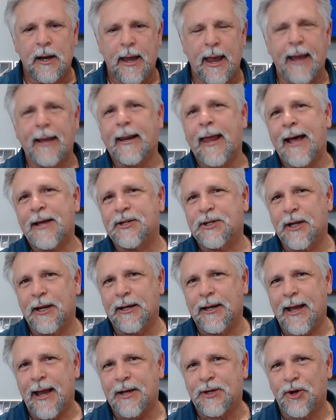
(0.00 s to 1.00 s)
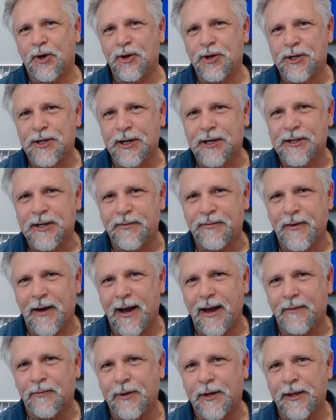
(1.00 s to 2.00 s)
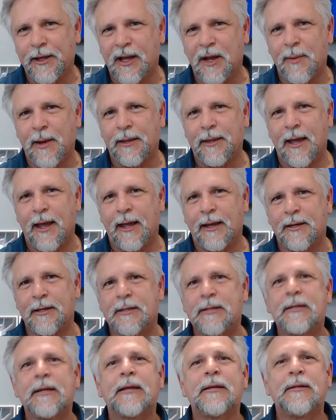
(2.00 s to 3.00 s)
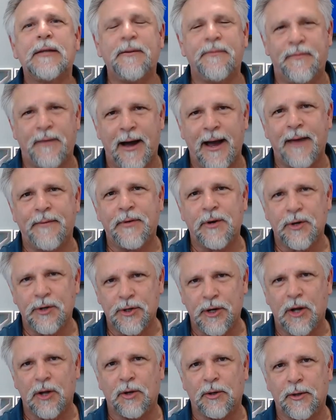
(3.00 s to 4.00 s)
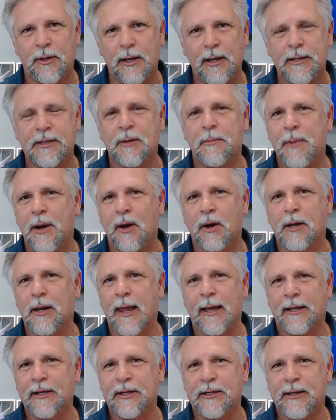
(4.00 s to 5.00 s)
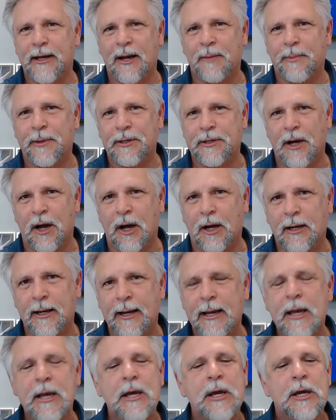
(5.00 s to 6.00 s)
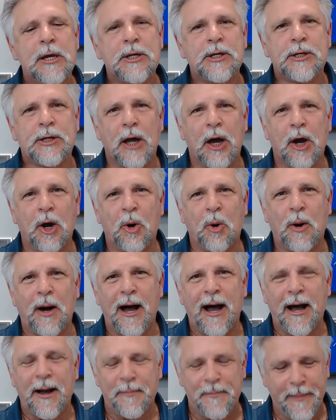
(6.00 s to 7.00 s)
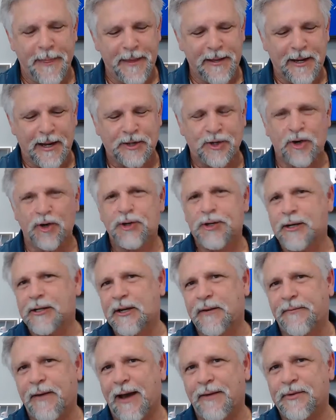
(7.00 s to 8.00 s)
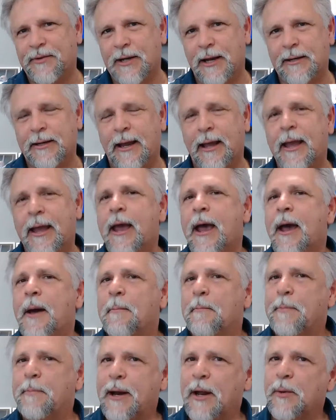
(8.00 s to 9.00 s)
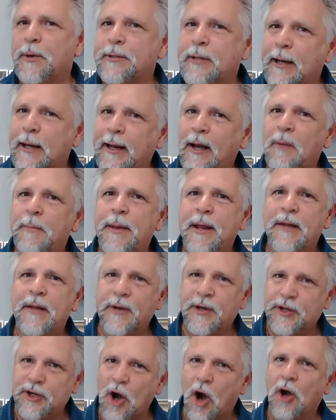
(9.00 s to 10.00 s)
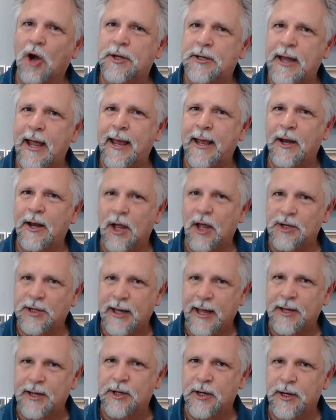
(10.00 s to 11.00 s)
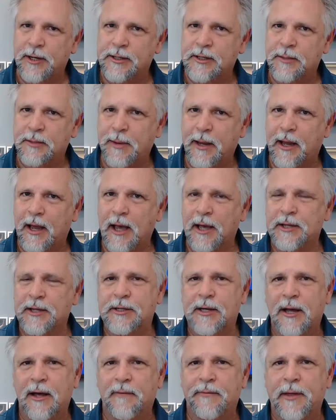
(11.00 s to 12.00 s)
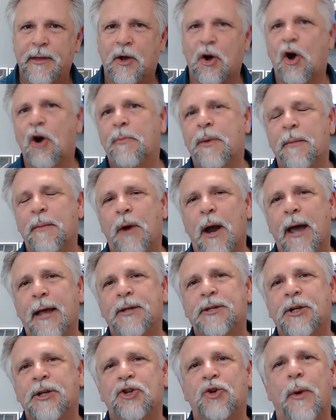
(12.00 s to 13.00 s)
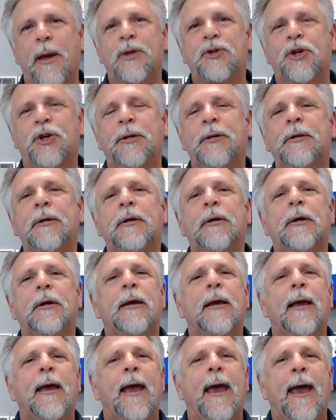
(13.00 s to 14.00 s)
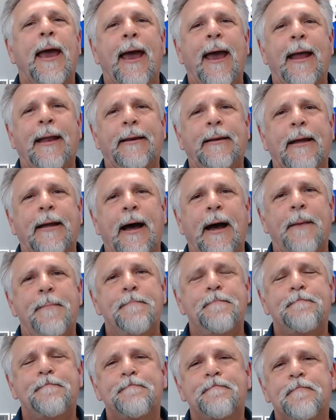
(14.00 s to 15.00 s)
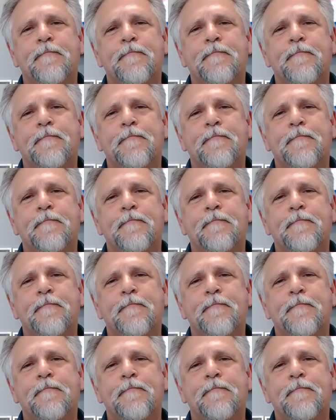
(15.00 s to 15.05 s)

hey, last Sunday I turned sixty-five. What do you think about that? sixty-five years old. It's a miracle I can sit up and talk. So uh, I turned sixty-five Sunday, but it was a little bit of a dark day in Los Angeles because of the Kobe Bryant situation. And um,